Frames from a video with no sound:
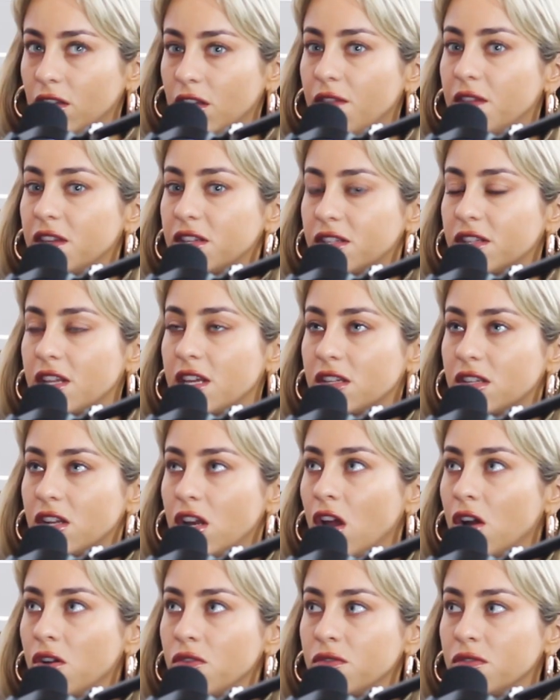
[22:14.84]

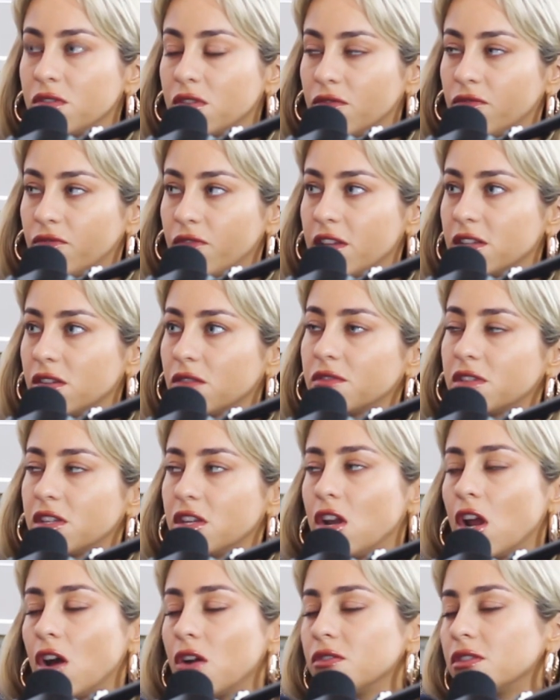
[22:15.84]
there's obviously
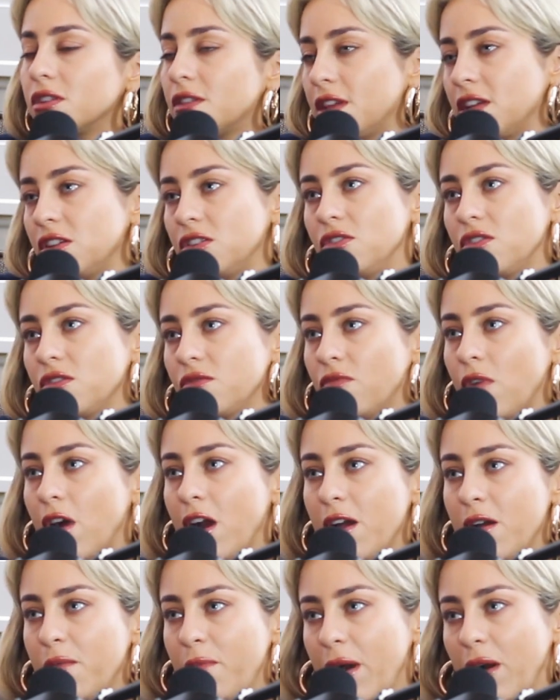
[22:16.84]
loads of things you can
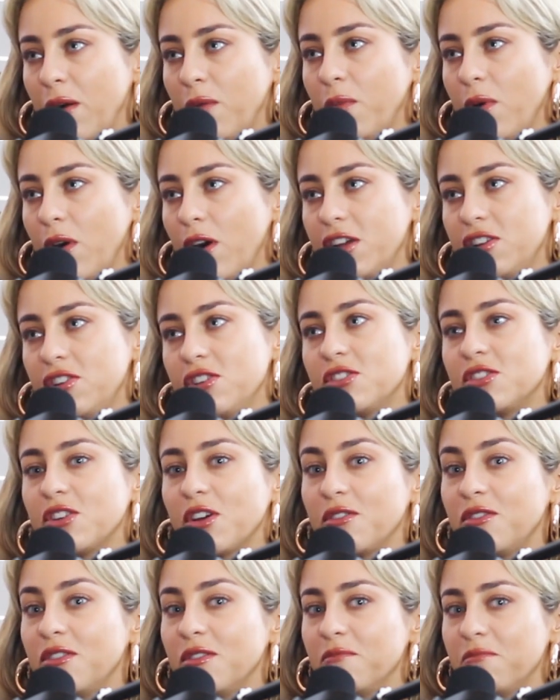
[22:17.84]
write about, but I just
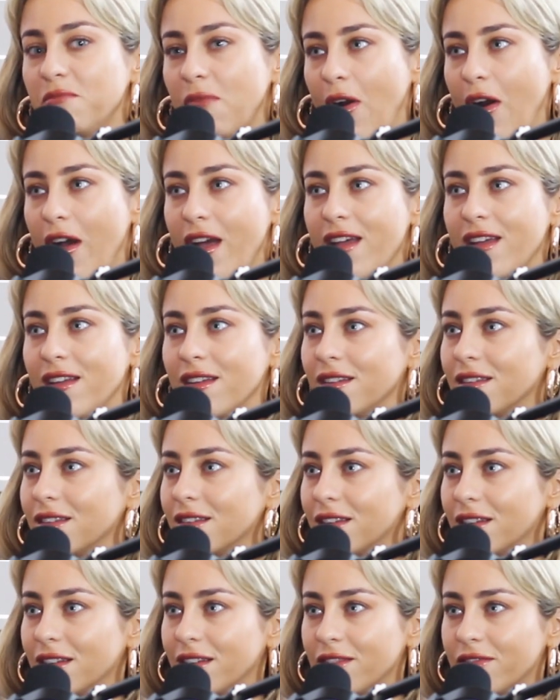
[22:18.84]
know that my
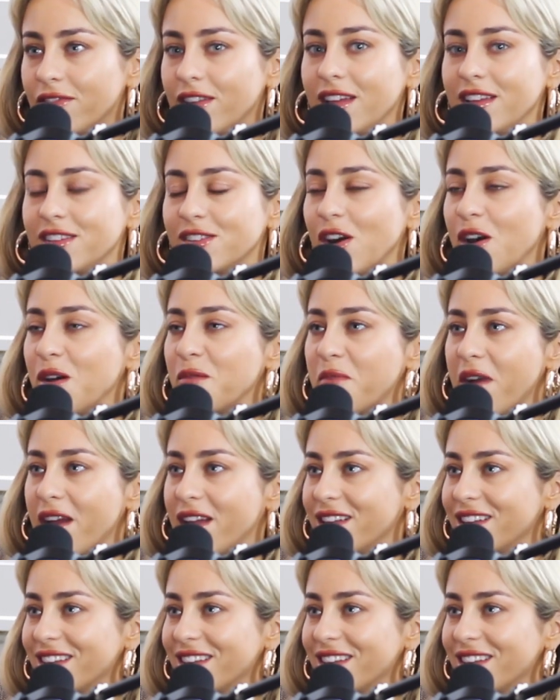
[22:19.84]
thing is heartbreak.